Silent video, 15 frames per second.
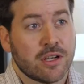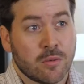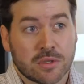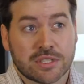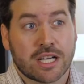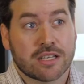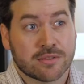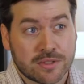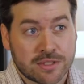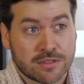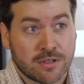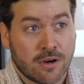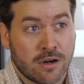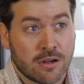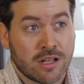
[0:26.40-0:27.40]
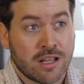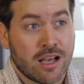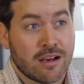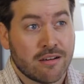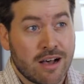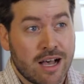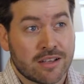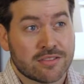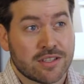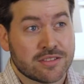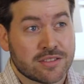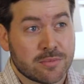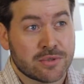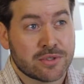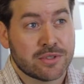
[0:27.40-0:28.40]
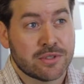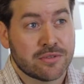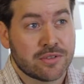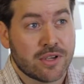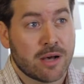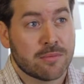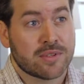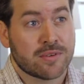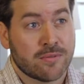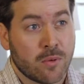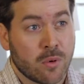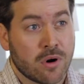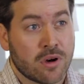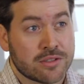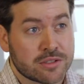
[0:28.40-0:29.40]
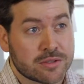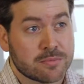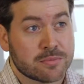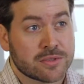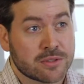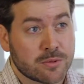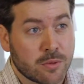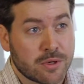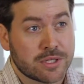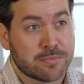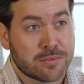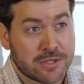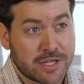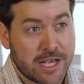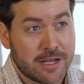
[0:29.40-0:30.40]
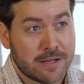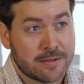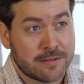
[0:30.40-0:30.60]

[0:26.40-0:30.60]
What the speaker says: which as a result allows us to produce up to 400 stories per day.